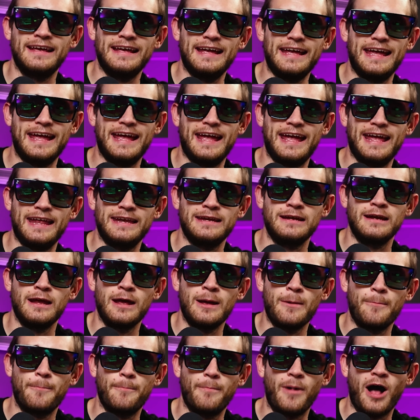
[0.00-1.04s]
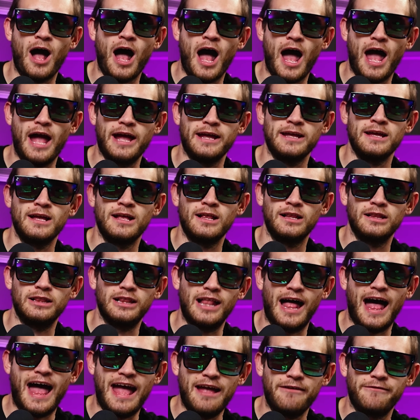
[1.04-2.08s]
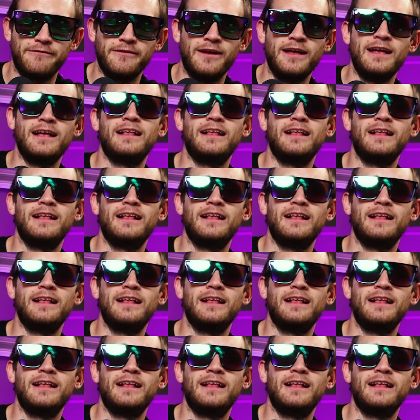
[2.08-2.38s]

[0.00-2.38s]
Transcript: in my life.